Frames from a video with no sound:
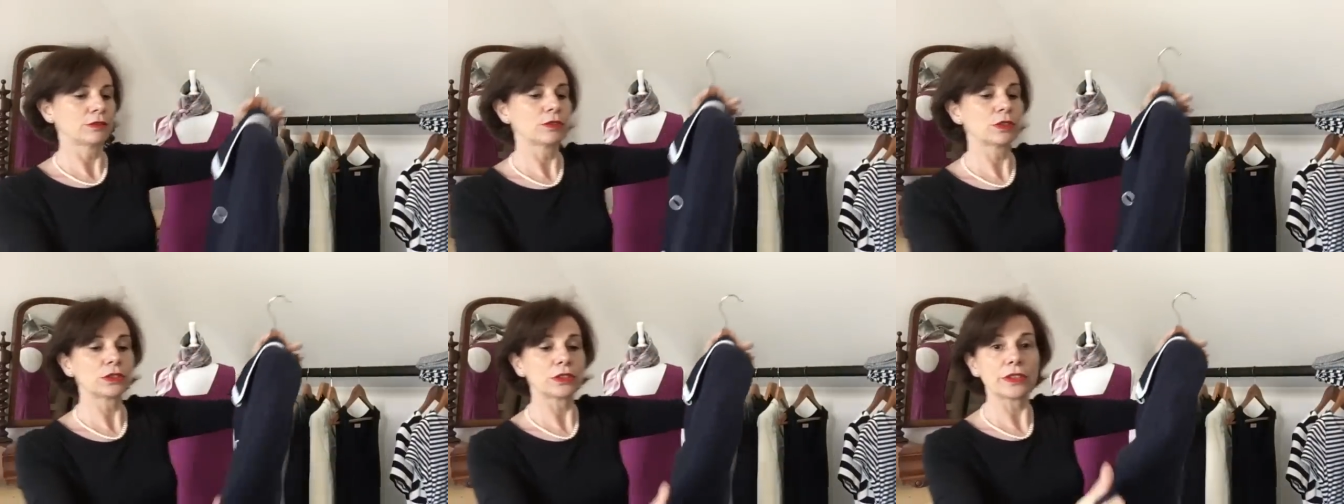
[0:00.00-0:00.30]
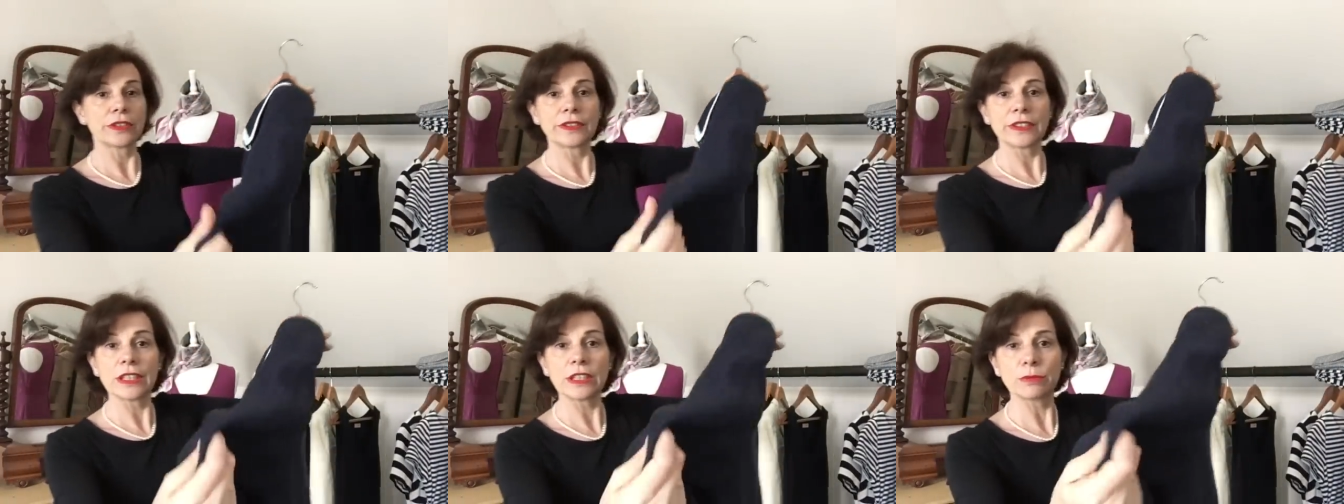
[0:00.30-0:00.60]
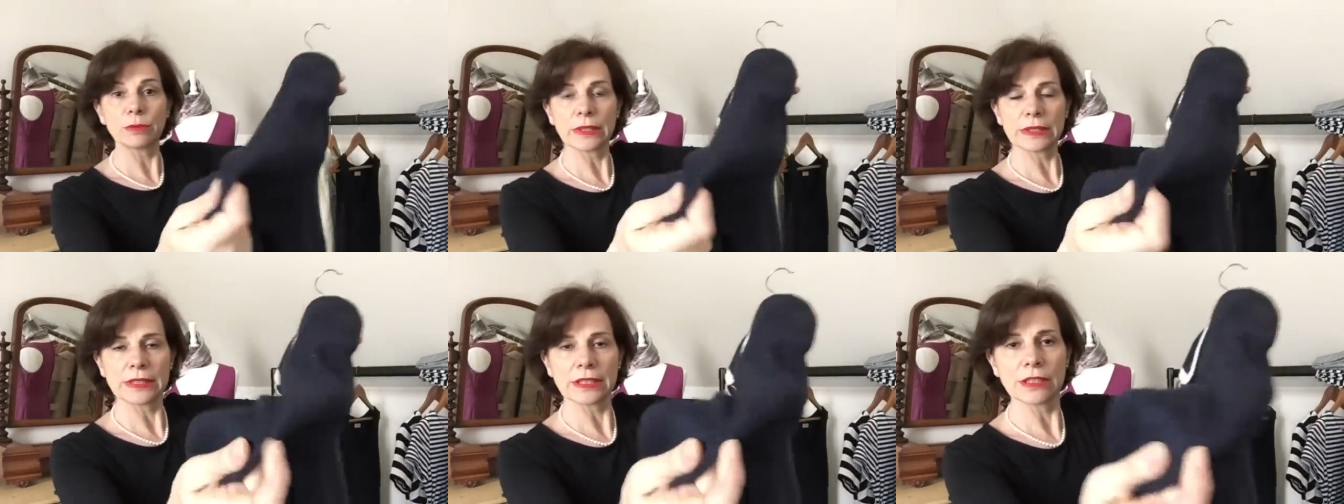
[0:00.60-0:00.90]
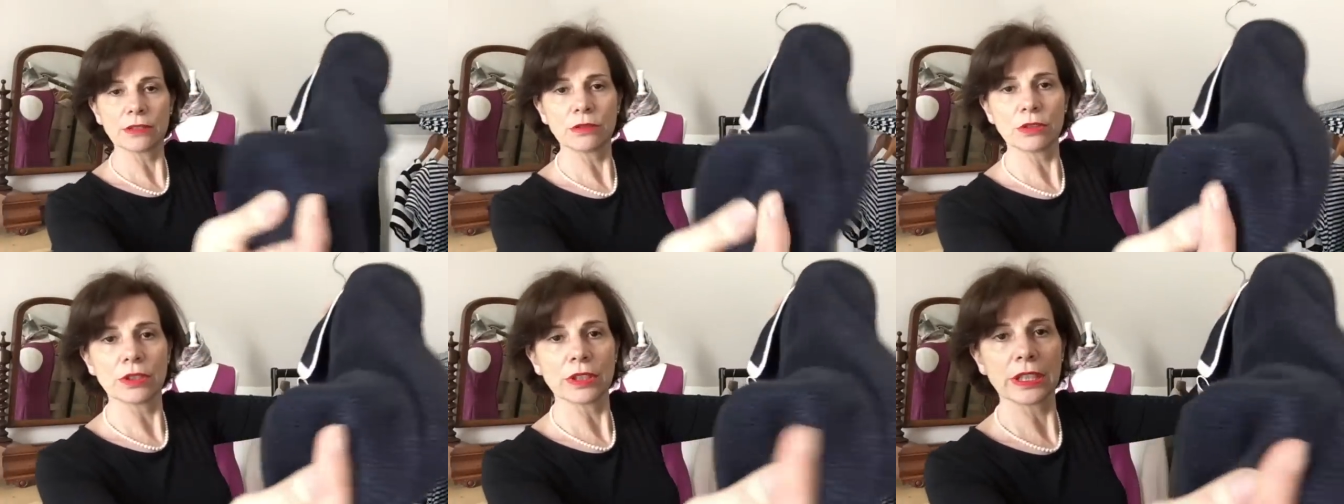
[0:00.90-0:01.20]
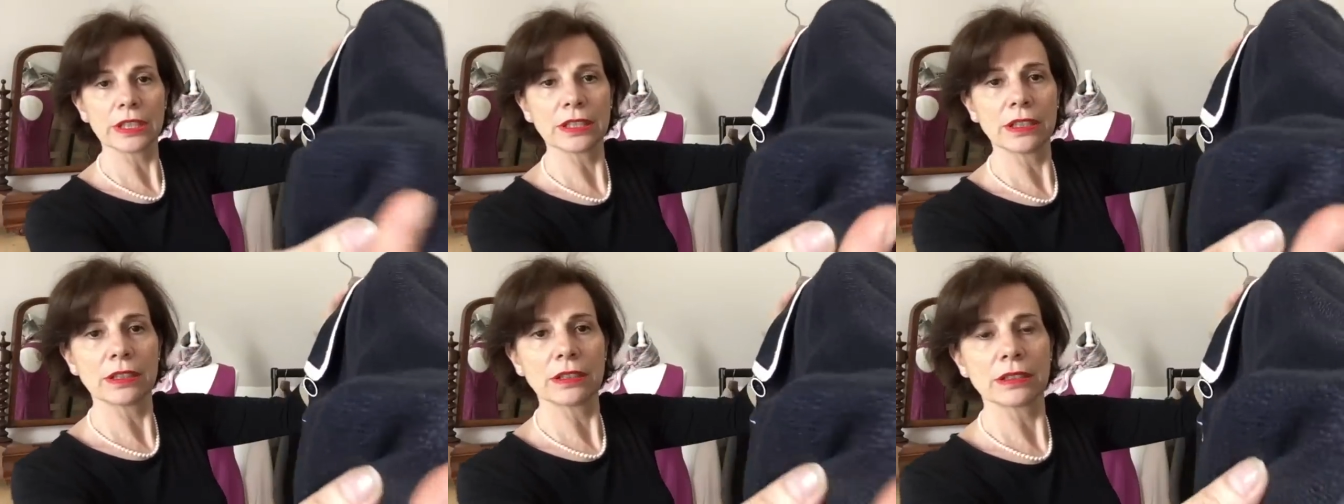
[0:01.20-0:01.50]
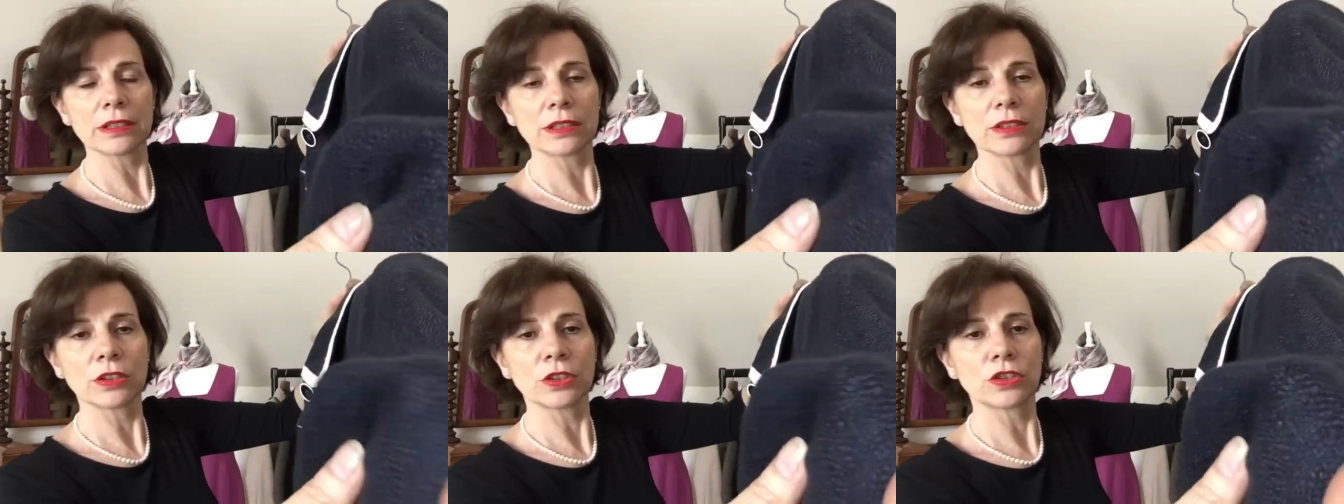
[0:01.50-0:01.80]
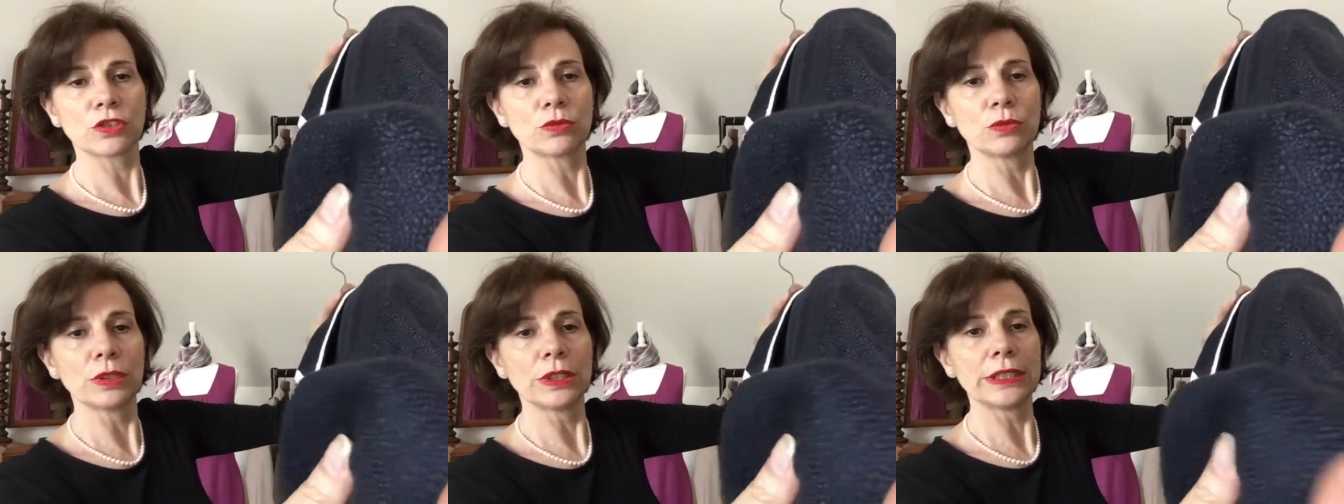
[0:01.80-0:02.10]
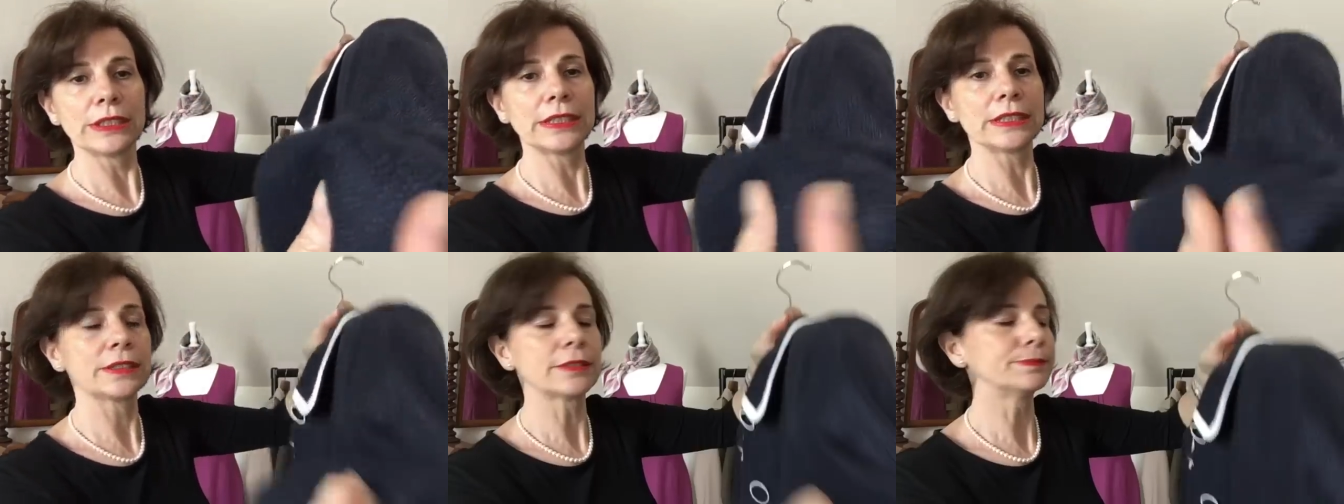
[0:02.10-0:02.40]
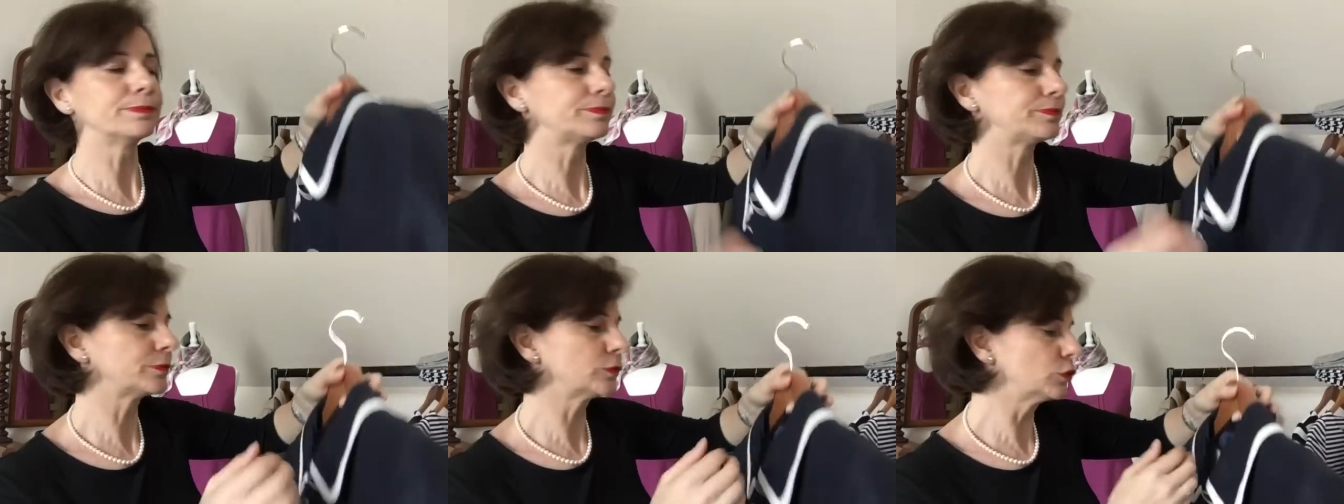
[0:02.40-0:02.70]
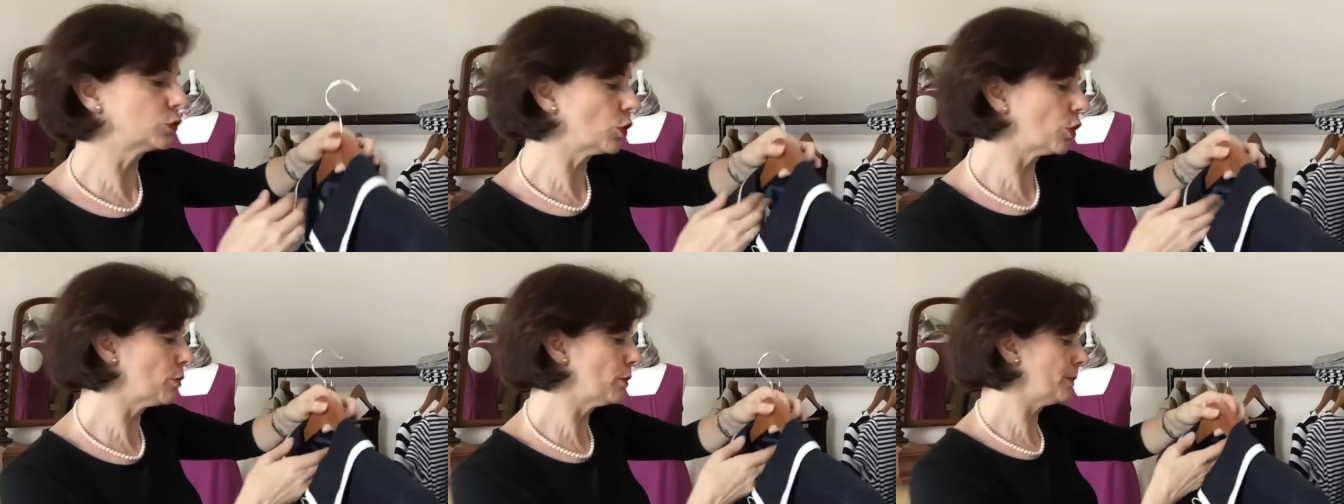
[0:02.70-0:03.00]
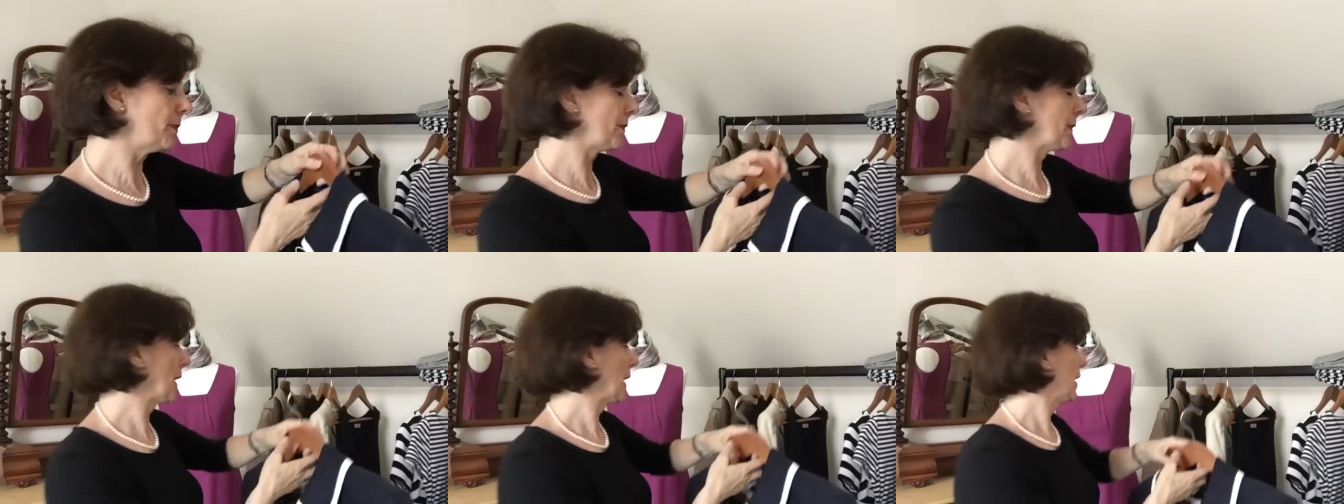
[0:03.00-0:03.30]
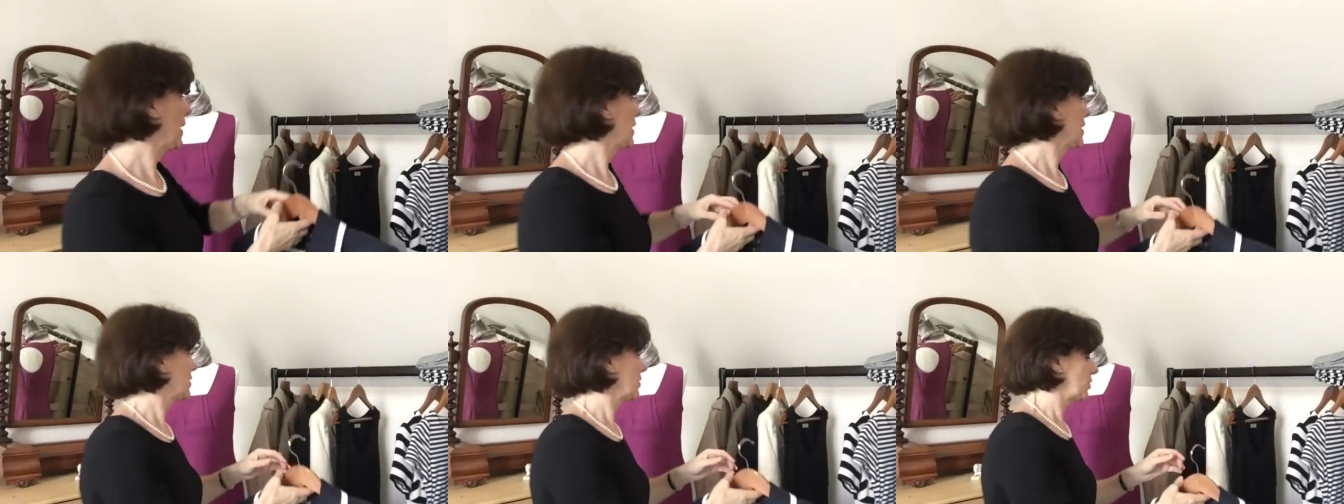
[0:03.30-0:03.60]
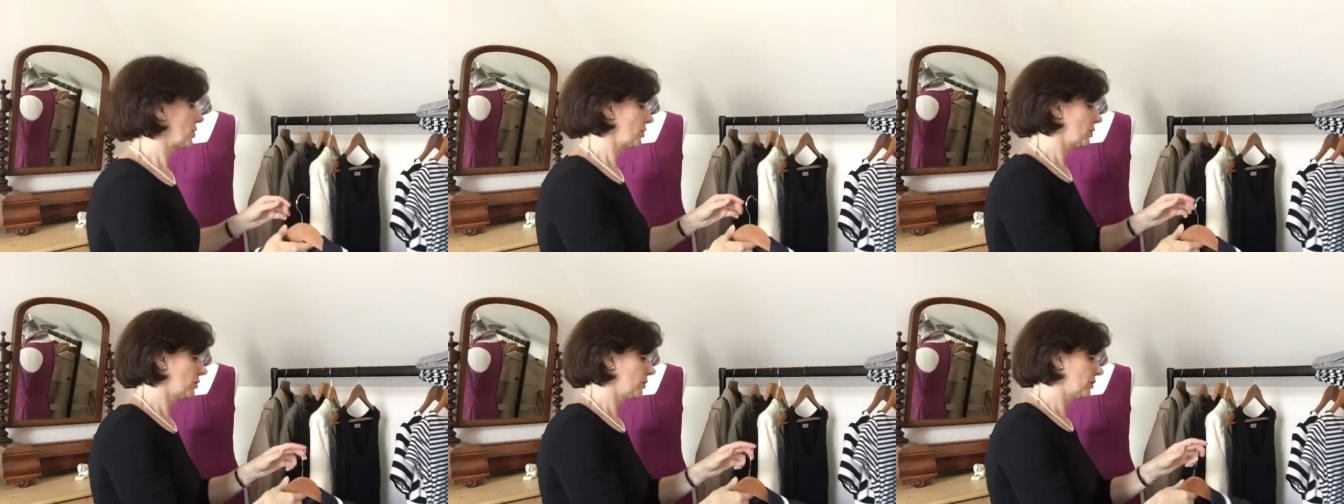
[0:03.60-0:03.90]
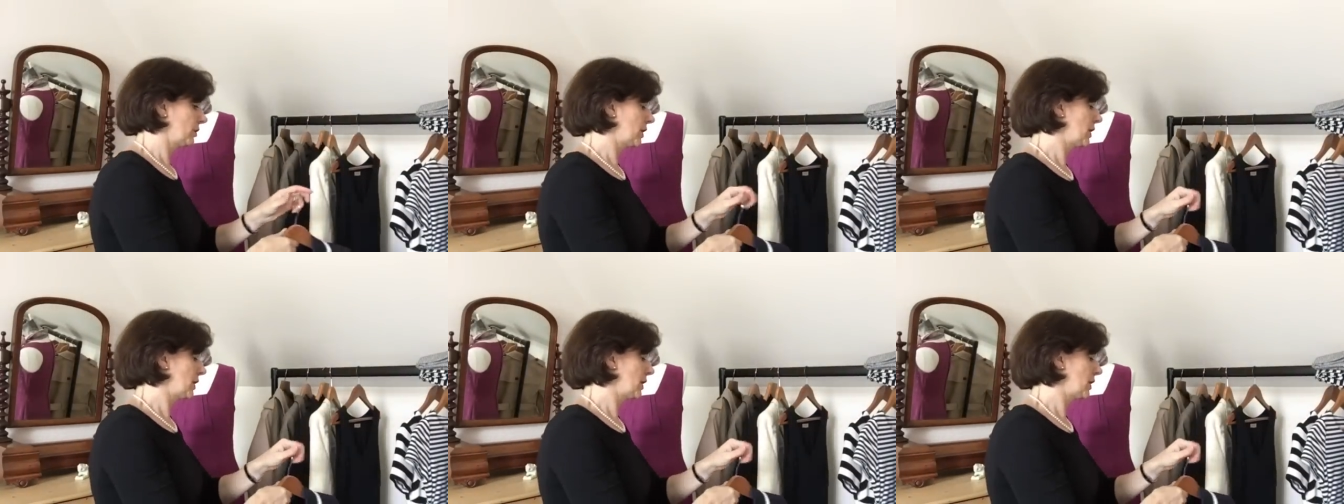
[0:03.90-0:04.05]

quite a thick material here it's got wool in it warm so